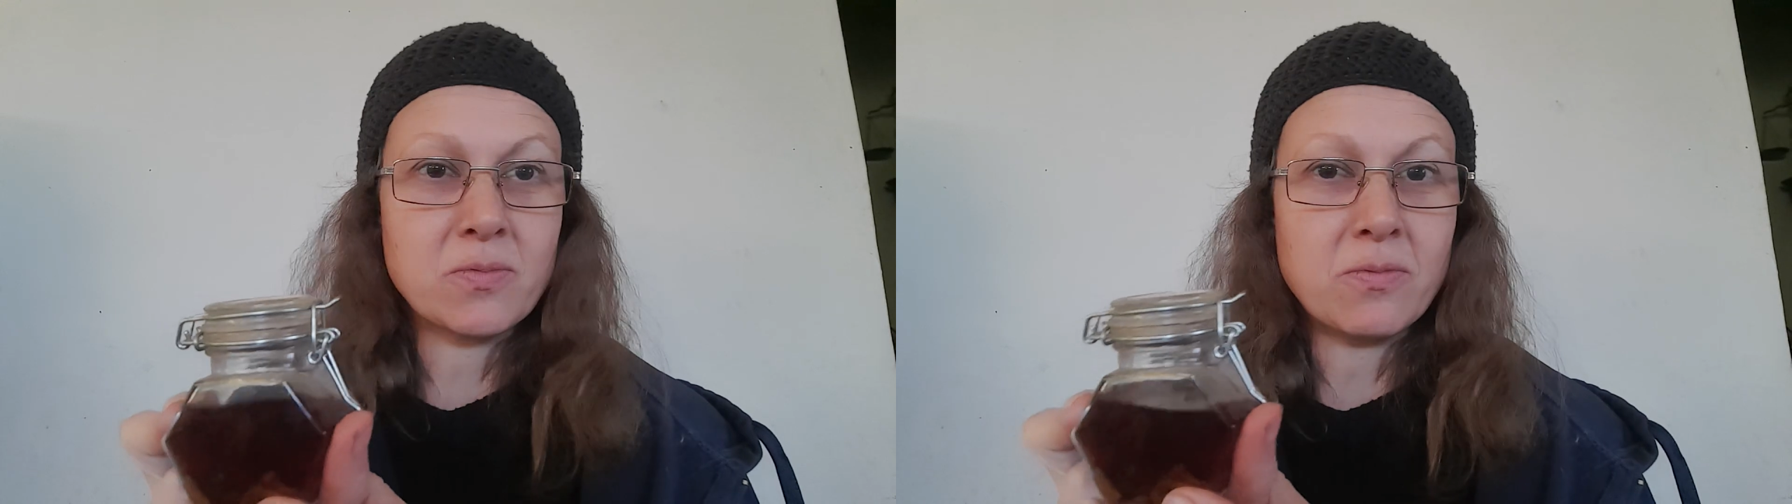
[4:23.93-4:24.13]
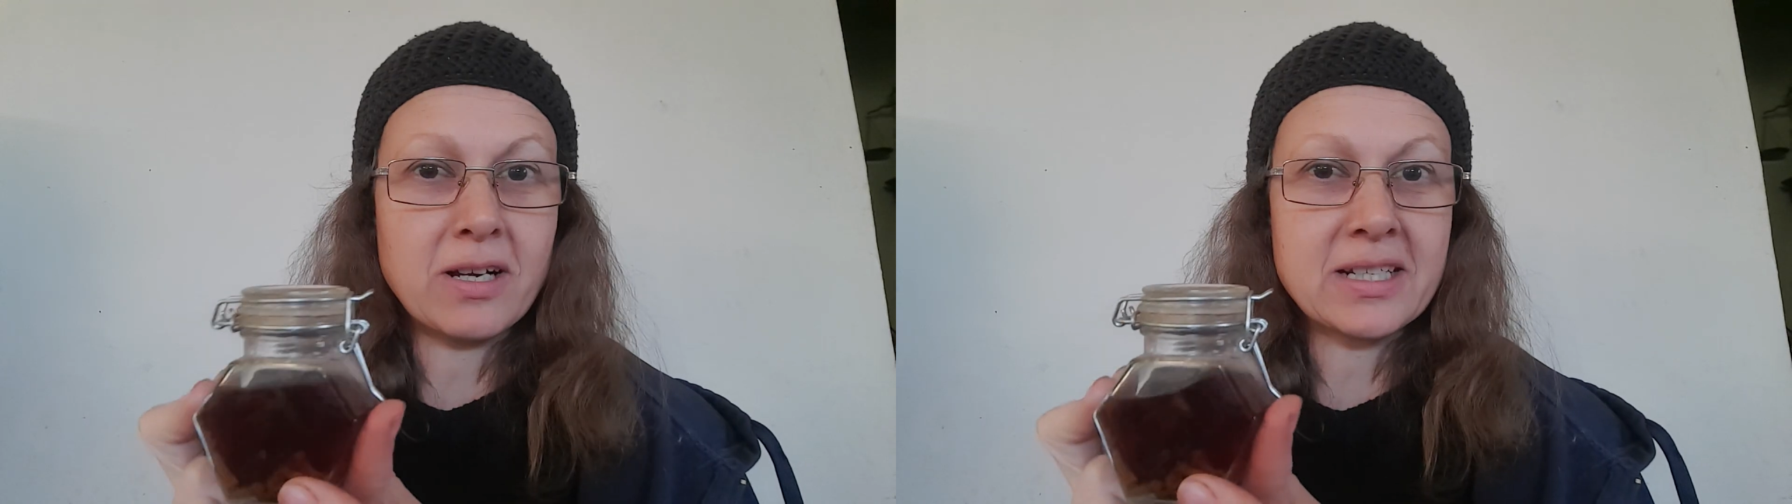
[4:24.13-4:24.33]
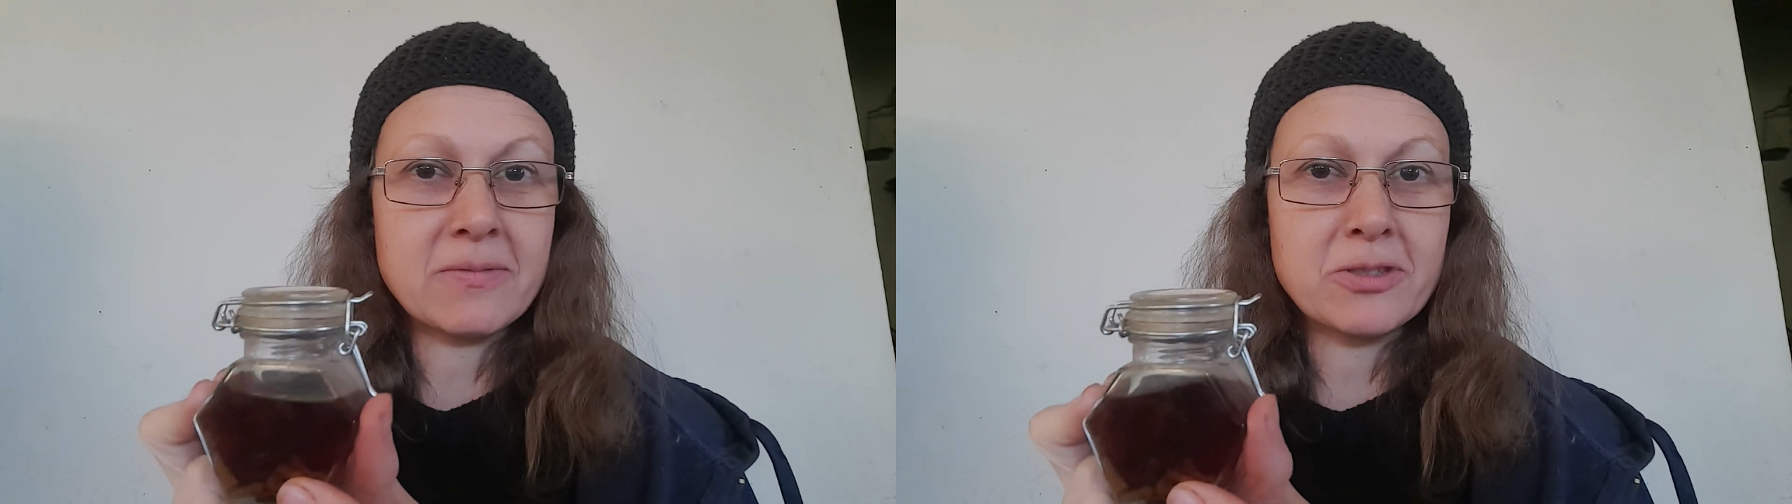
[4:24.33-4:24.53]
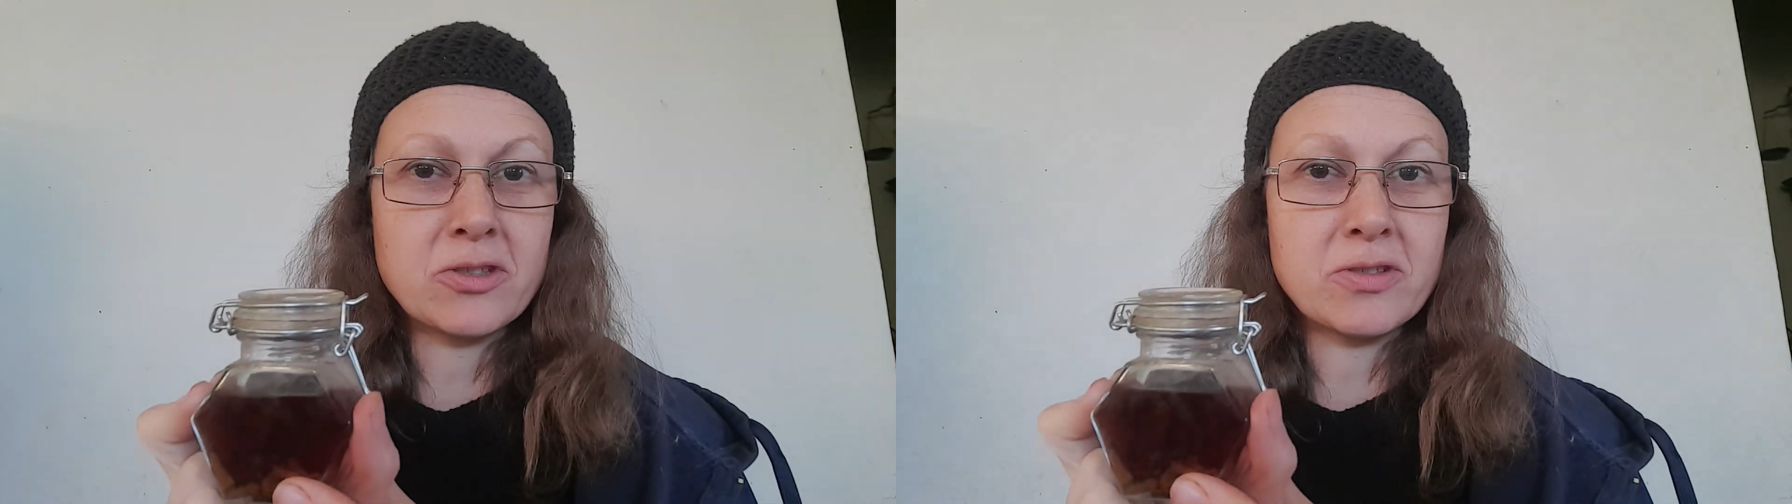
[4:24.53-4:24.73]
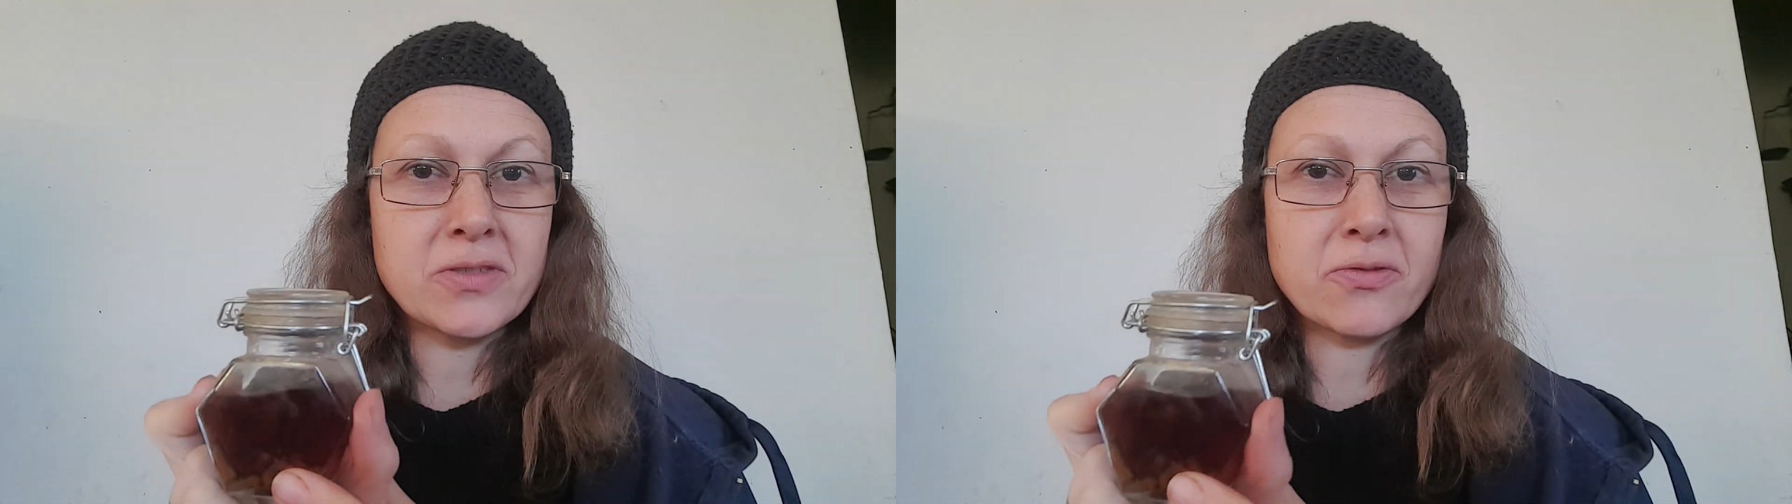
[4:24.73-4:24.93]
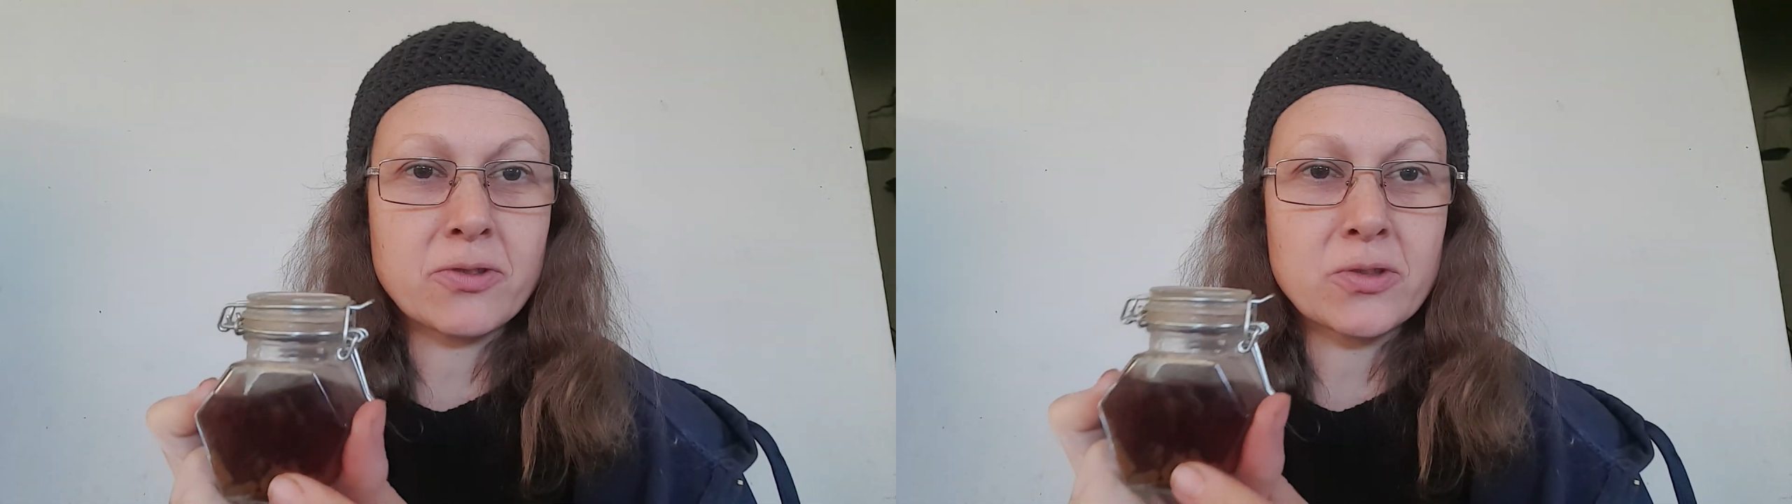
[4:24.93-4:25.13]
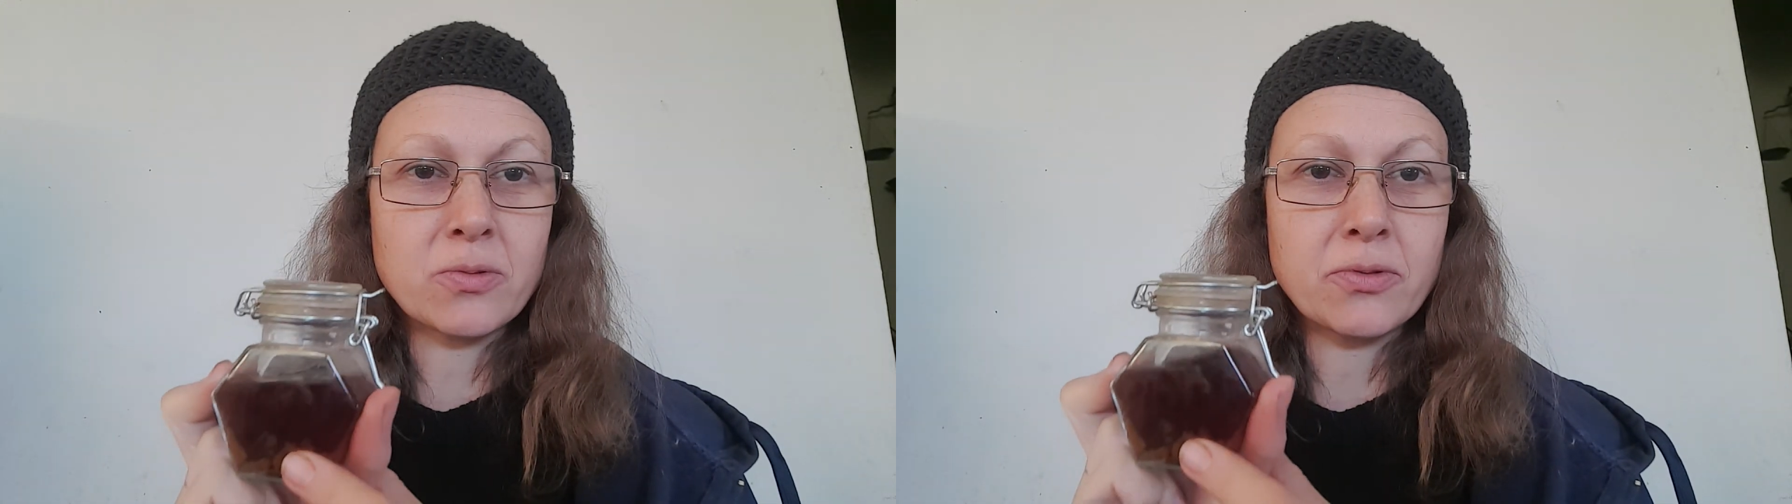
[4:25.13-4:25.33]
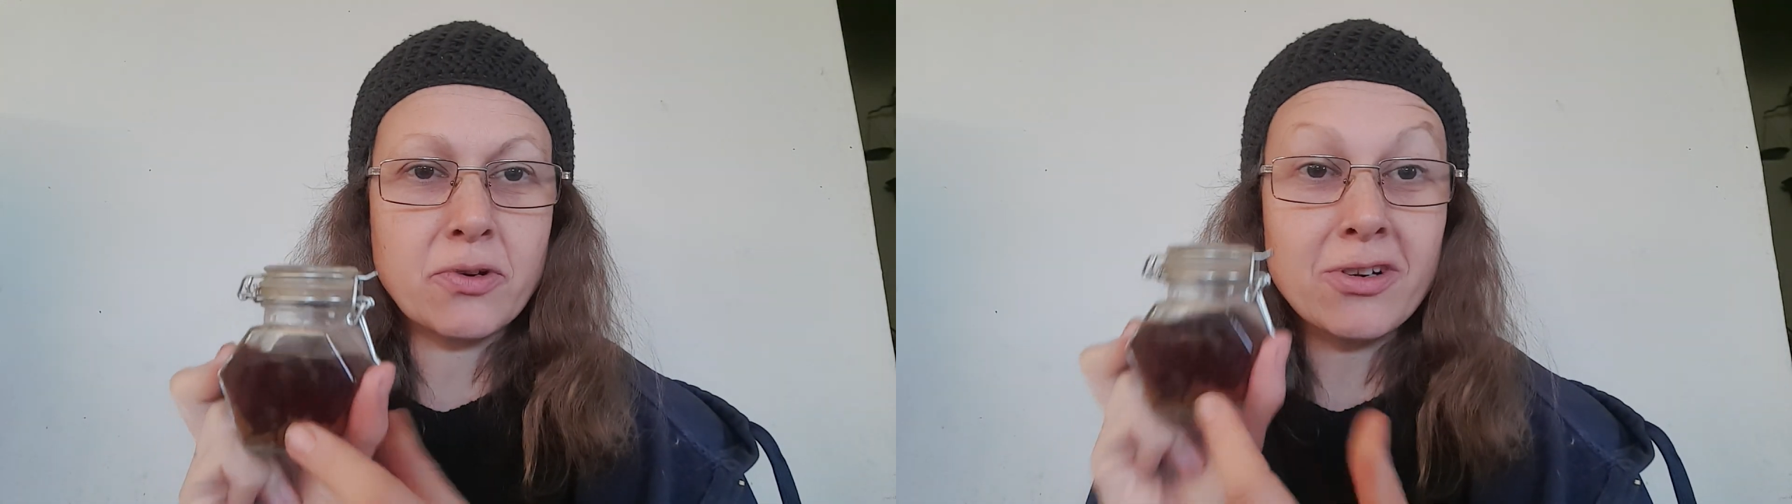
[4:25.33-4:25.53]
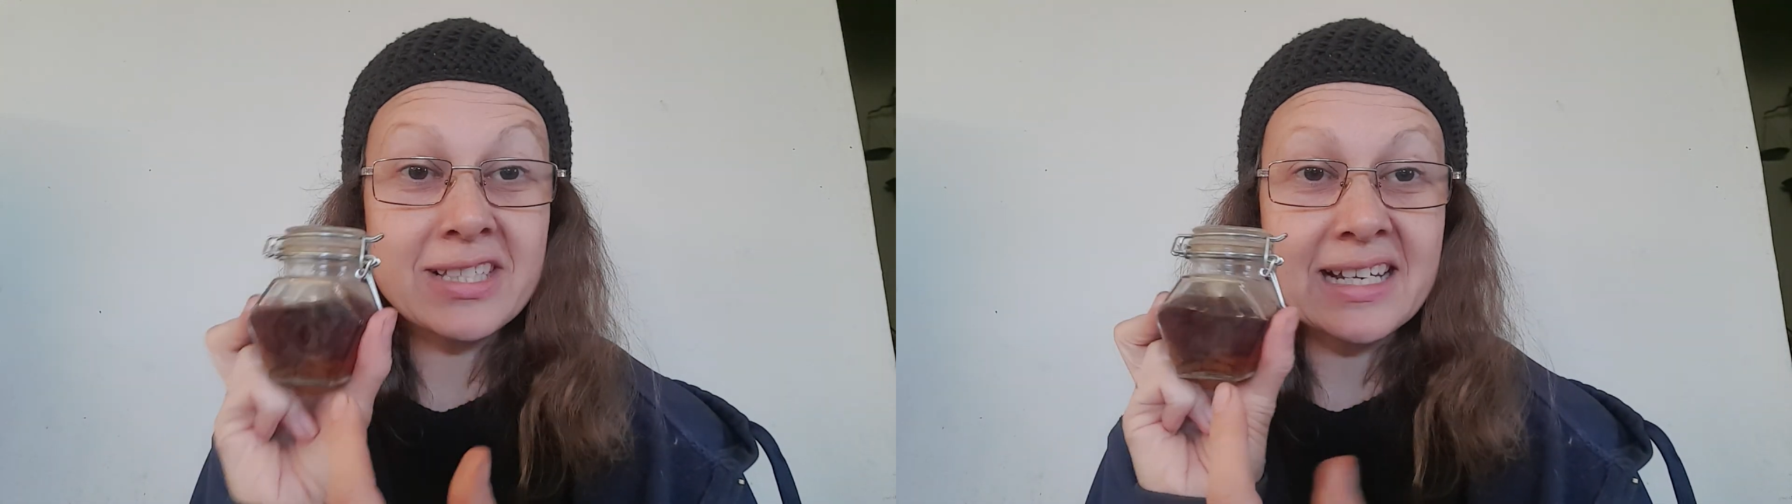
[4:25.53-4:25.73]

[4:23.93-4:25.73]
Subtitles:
what I would use for sore throat,